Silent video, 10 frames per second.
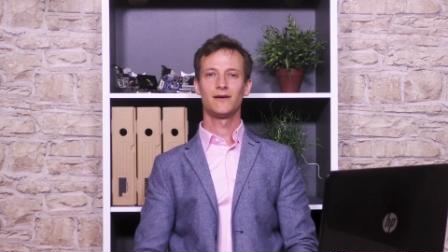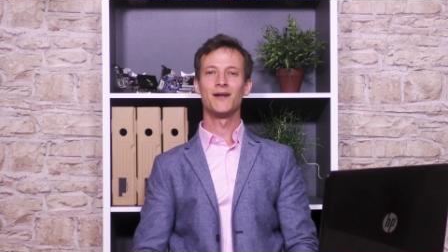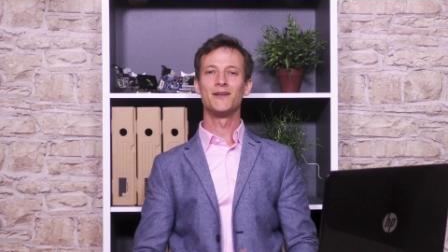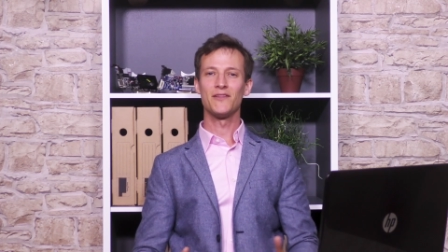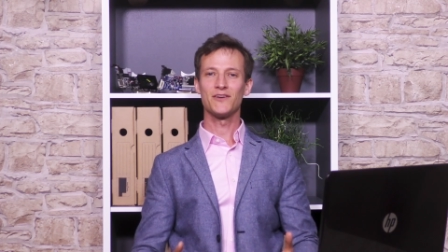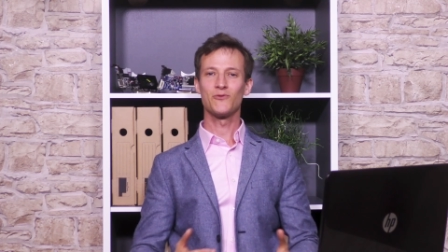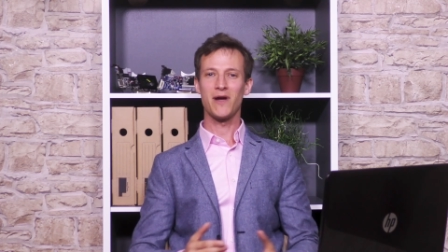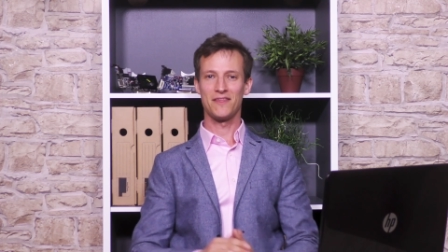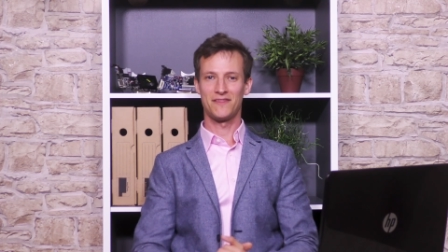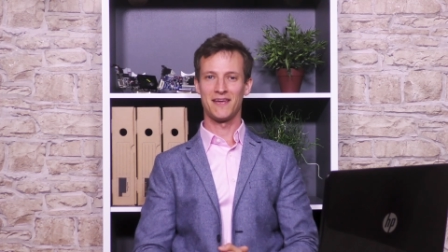Another
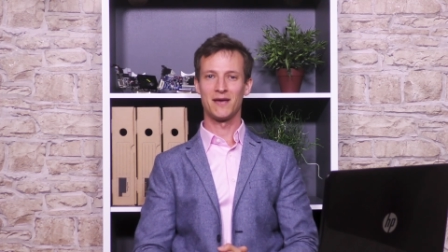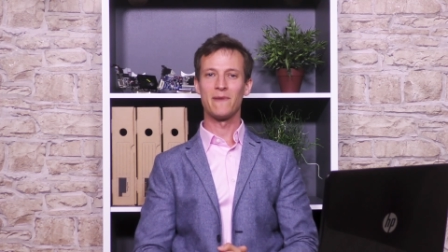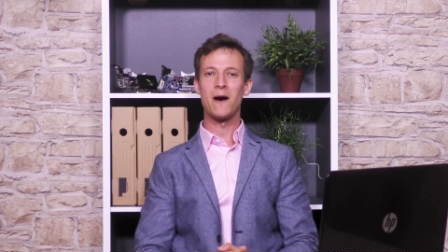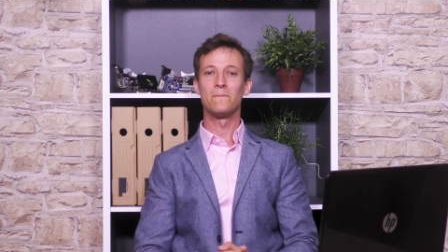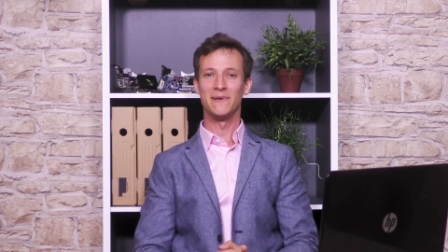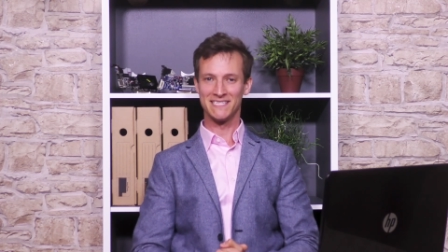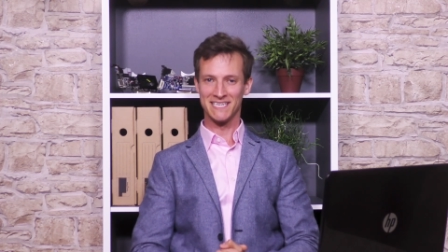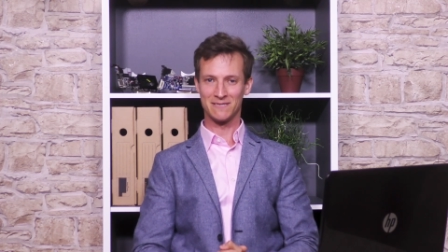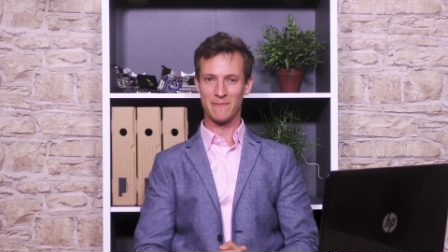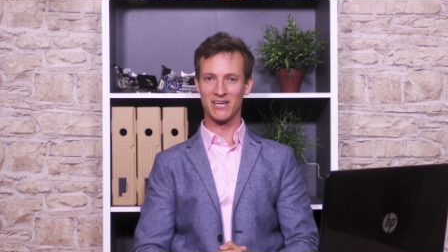great thing about
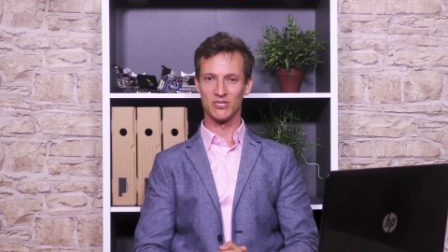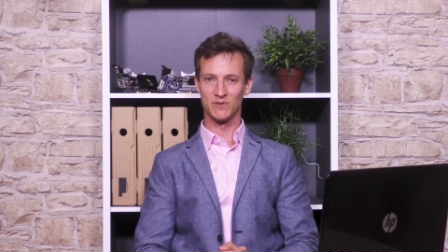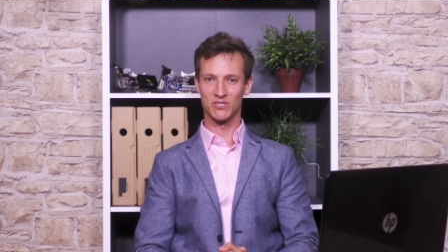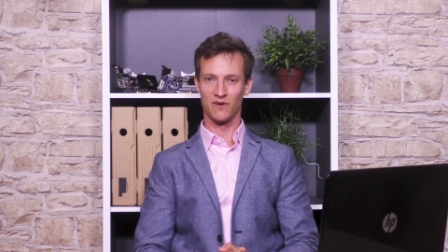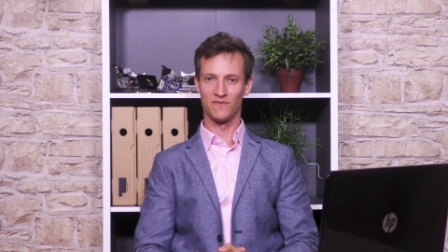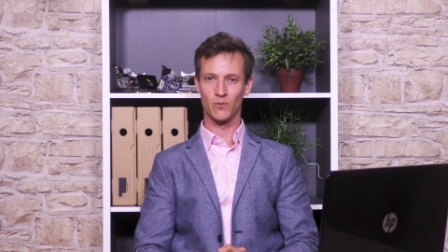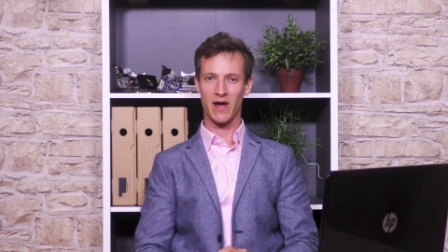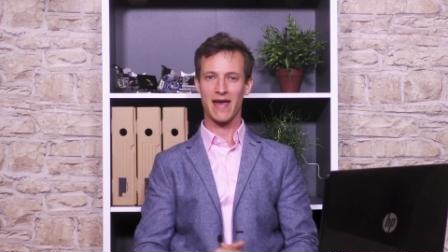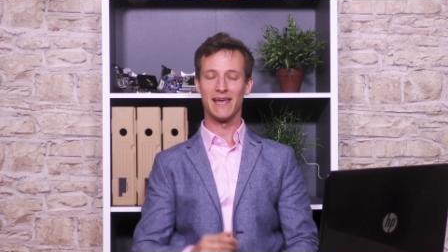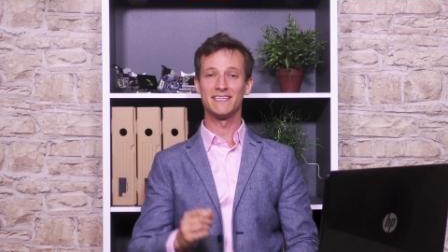business management
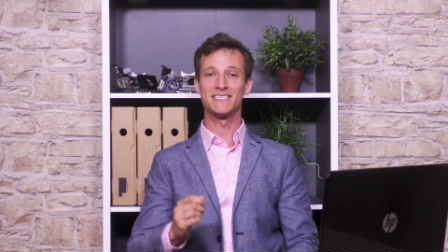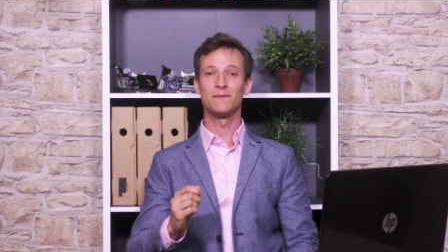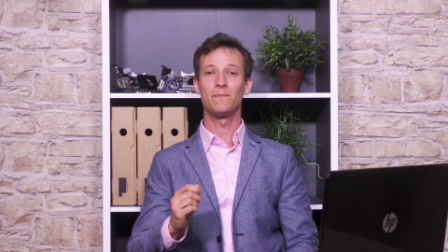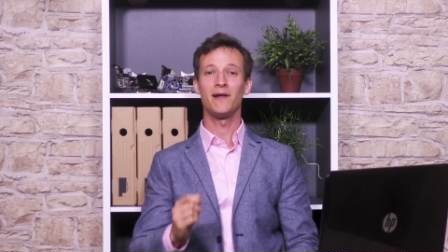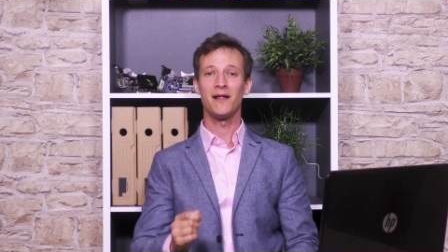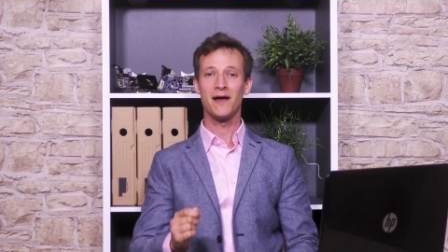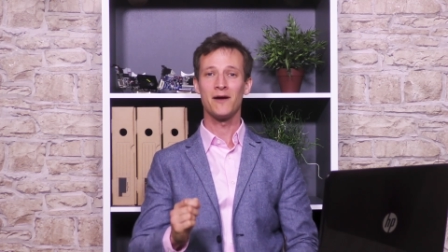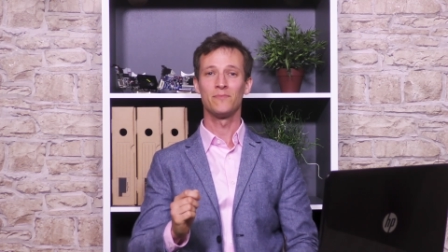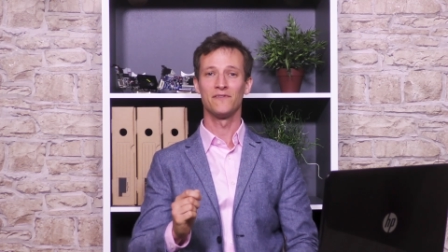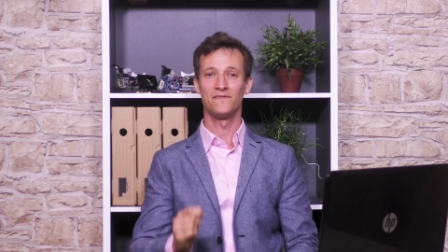software is
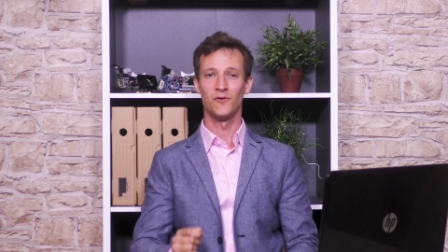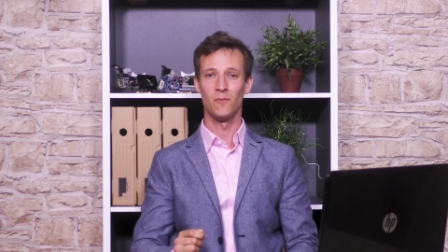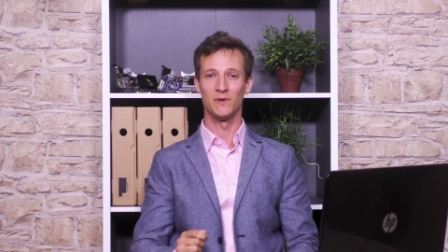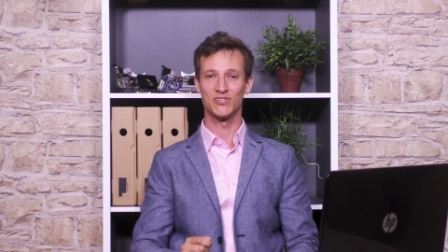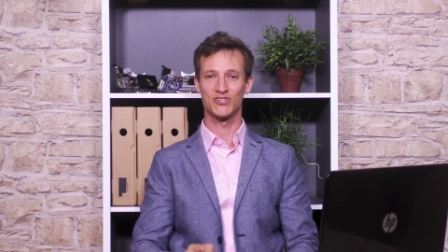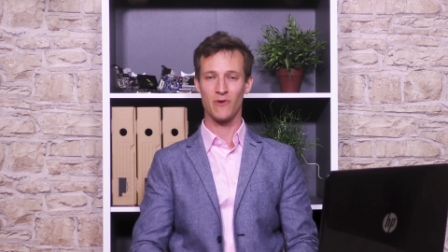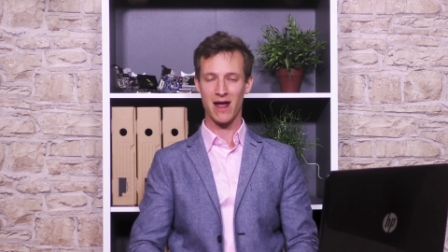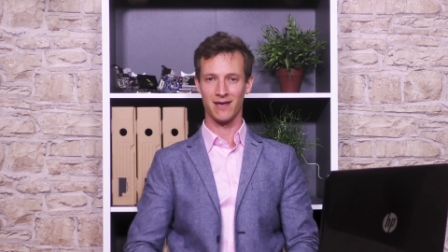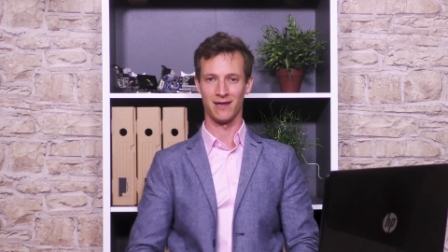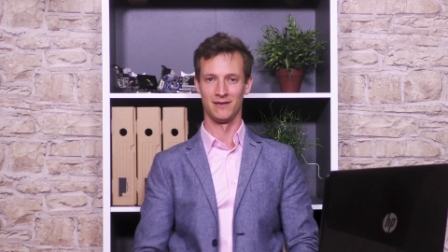supplier performance
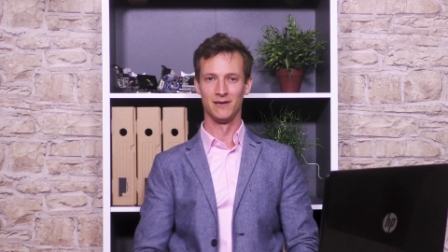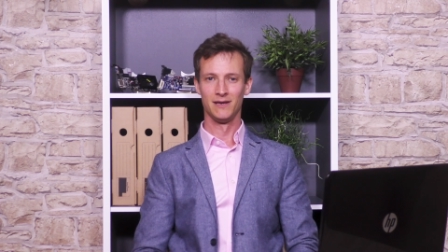tracking.